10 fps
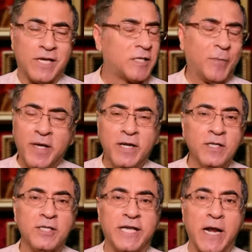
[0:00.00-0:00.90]

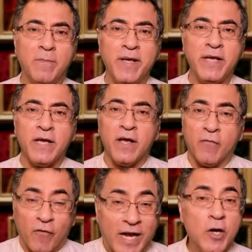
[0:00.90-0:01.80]
experience can be
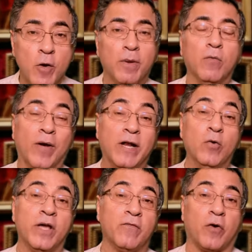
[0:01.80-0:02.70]
valuable
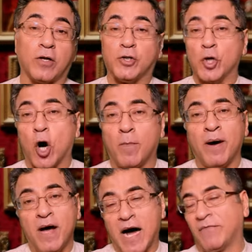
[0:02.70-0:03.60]
when looking for a
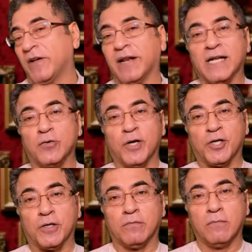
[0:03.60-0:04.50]
job after
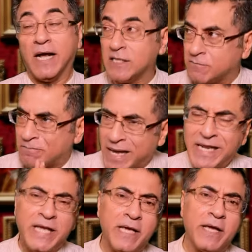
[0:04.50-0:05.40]
graduation, as
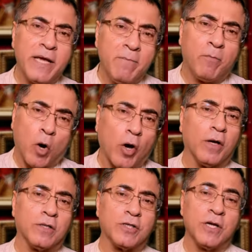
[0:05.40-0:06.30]
many
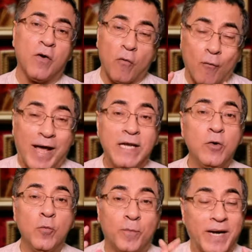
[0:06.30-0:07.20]
employers
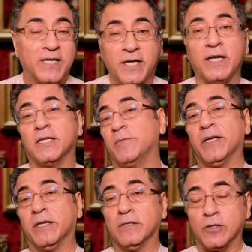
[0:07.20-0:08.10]
value practical
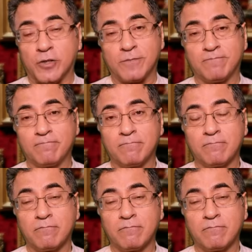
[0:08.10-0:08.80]
experience.